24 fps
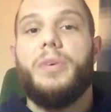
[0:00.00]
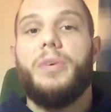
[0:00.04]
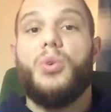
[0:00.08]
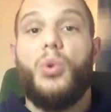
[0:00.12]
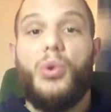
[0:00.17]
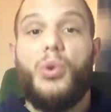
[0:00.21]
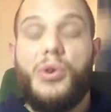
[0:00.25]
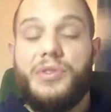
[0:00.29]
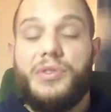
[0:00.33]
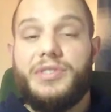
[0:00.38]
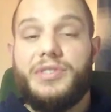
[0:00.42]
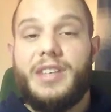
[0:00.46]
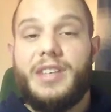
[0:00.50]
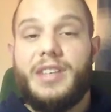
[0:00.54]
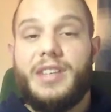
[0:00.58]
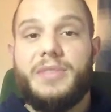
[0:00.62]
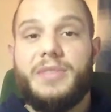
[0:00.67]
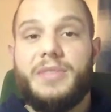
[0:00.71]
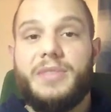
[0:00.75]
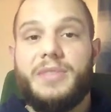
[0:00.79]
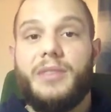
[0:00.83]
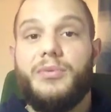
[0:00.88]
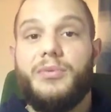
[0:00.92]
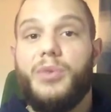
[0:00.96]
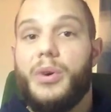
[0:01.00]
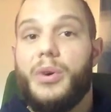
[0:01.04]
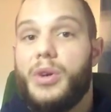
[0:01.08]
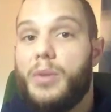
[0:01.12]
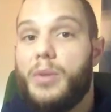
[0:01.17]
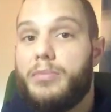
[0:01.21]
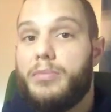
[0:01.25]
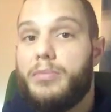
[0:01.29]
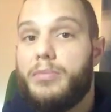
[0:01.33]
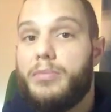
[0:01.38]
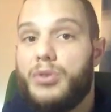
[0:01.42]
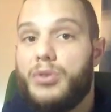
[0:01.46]
you learned something for
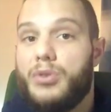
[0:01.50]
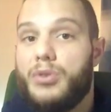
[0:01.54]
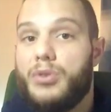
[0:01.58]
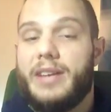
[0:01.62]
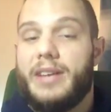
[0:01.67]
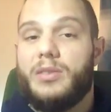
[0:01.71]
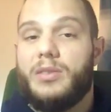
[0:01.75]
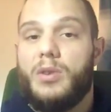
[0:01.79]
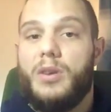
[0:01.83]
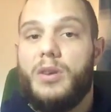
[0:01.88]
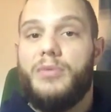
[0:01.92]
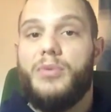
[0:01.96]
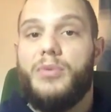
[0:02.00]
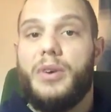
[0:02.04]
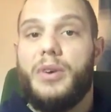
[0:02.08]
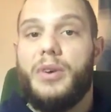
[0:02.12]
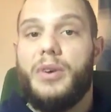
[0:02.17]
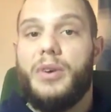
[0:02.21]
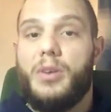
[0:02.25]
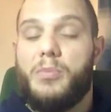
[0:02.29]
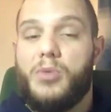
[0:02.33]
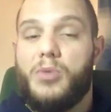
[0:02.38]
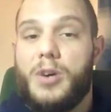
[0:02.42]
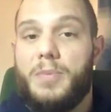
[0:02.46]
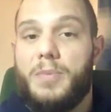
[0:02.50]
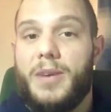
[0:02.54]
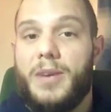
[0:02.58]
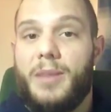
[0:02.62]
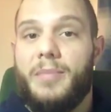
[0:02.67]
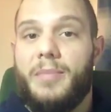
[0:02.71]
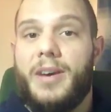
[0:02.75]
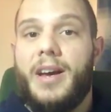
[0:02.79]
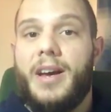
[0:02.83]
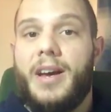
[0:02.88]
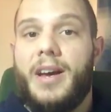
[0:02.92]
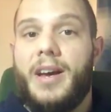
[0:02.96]
your project or for your
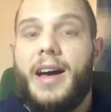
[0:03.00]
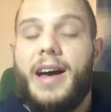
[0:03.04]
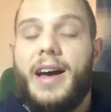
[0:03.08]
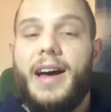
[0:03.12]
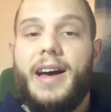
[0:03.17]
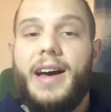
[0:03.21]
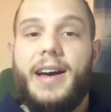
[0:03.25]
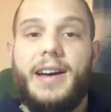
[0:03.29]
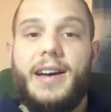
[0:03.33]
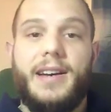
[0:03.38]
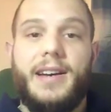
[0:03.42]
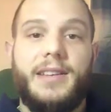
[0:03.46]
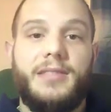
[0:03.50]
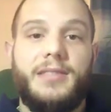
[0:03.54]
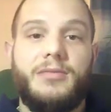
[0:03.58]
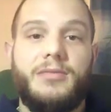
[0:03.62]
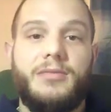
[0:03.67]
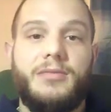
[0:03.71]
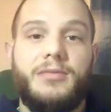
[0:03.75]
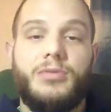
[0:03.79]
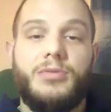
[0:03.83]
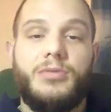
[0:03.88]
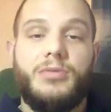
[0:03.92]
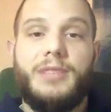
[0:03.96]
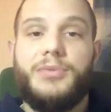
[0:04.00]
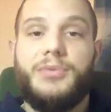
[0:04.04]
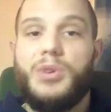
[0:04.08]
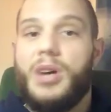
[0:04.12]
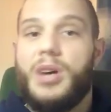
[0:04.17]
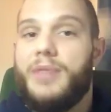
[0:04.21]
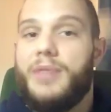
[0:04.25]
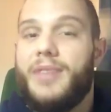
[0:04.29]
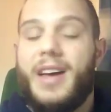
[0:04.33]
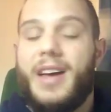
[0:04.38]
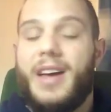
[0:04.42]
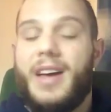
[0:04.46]
problem, and if
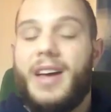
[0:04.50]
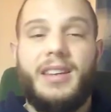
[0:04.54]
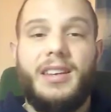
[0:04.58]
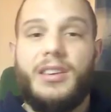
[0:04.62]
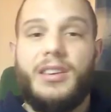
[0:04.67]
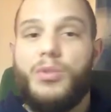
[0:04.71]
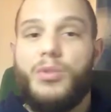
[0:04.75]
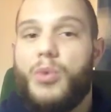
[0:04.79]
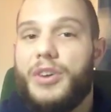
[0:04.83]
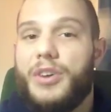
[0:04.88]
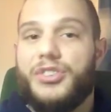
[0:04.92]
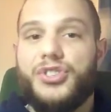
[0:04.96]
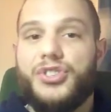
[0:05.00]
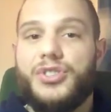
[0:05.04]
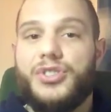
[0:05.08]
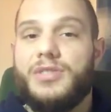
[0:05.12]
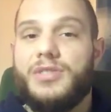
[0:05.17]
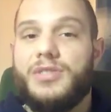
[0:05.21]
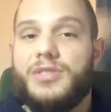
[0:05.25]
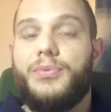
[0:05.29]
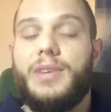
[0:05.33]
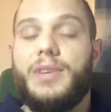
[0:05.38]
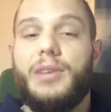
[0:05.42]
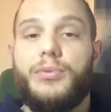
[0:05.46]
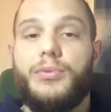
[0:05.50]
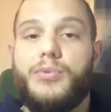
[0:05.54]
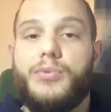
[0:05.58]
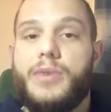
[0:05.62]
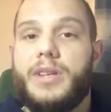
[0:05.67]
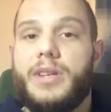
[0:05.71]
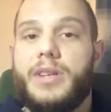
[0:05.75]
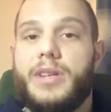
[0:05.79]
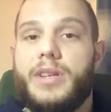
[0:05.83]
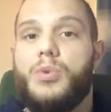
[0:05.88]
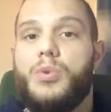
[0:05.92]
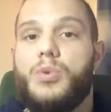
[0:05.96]
you have any questions, feel
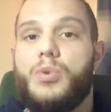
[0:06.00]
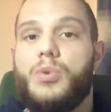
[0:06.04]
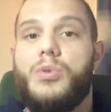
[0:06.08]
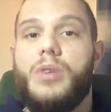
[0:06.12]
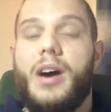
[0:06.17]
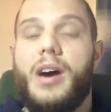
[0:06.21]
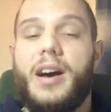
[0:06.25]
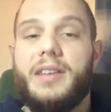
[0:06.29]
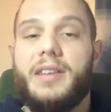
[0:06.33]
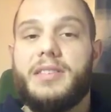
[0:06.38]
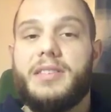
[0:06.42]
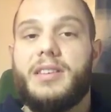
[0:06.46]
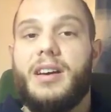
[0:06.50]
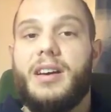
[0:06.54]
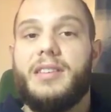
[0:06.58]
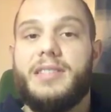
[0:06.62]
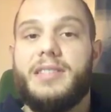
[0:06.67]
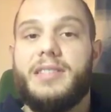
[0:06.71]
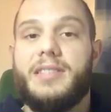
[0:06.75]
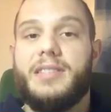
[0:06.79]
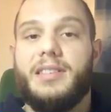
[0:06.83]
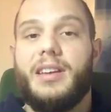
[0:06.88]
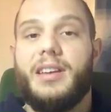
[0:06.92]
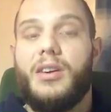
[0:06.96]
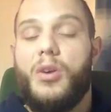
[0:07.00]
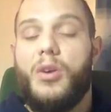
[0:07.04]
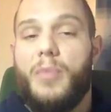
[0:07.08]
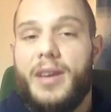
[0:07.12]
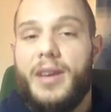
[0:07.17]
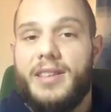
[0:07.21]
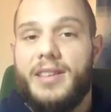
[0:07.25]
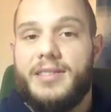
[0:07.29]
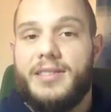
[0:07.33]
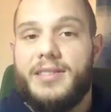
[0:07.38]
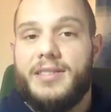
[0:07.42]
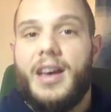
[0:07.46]
free to ask us in the
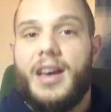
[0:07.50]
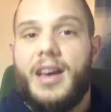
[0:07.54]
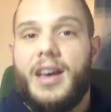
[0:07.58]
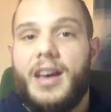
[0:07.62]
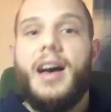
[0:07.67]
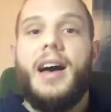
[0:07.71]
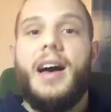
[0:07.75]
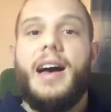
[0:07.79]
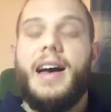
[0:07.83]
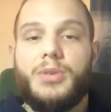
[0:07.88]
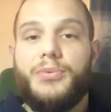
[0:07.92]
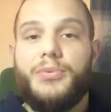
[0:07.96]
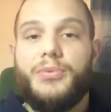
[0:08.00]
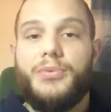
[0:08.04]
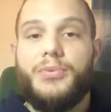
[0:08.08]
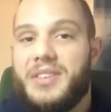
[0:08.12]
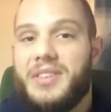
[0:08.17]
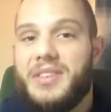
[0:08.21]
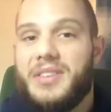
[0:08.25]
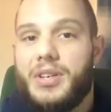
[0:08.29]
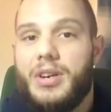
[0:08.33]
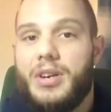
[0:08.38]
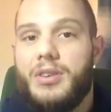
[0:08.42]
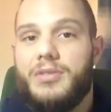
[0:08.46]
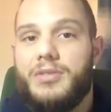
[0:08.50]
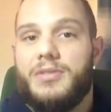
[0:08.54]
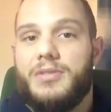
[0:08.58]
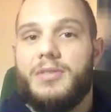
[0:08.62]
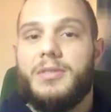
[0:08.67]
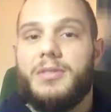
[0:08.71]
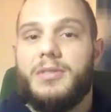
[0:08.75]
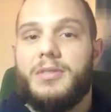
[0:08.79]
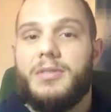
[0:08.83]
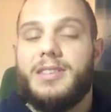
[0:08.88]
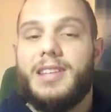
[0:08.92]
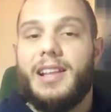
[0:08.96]
comments. So far so good.
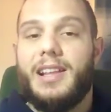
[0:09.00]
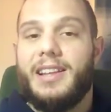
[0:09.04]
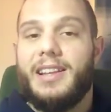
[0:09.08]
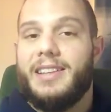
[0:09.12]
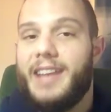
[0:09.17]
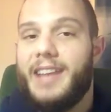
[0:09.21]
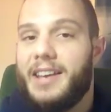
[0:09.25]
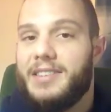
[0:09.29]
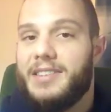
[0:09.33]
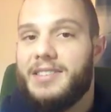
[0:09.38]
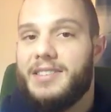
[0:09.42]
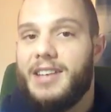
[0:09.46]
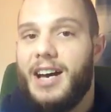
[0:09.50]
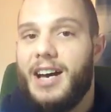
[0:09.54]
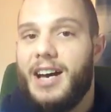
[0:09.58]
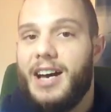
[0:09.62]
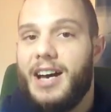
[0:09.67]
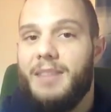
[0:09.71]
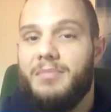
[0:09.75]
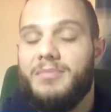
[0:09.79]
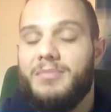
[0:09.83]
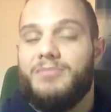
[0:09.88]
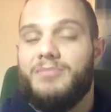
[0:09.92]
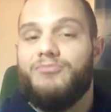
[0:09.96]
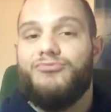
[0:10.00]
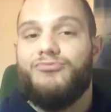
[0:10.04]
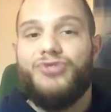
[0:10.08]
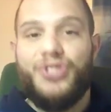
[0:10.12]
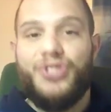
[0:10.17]
Till the next time,